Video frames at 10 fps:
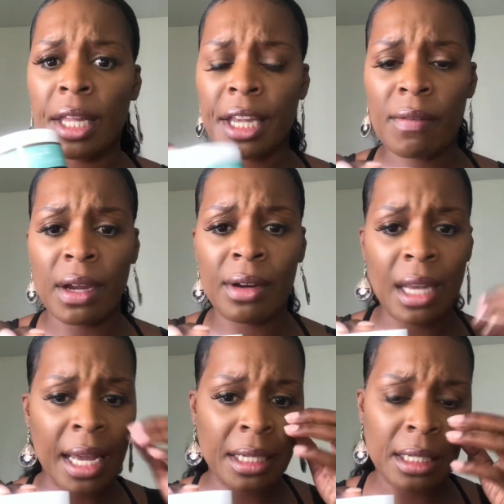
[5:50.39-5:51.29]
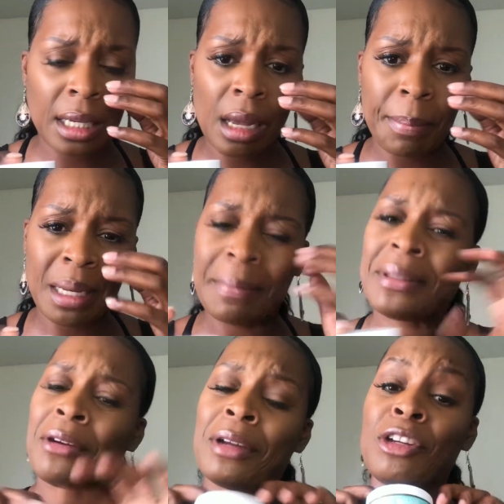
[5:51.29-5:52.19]
South Carolina, the company, but
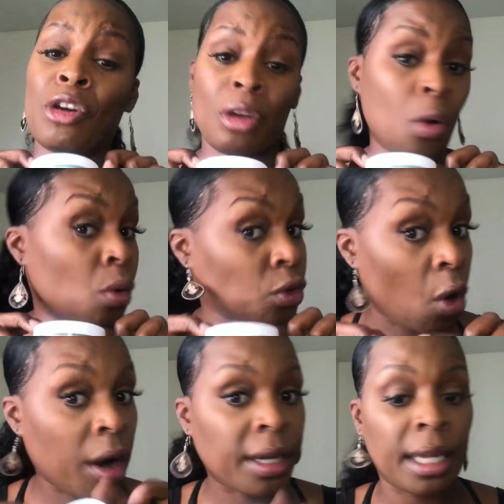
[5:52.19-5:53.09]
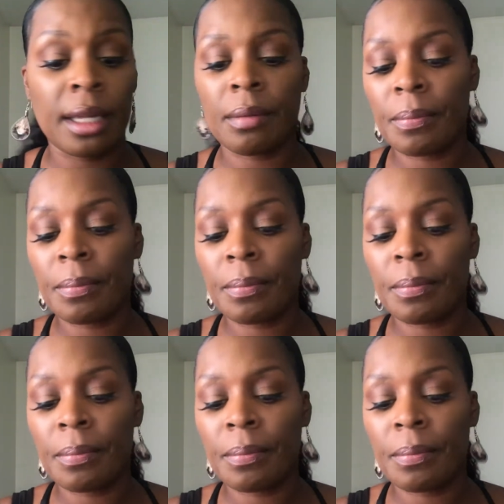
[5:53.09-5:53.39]
they're in your local Target.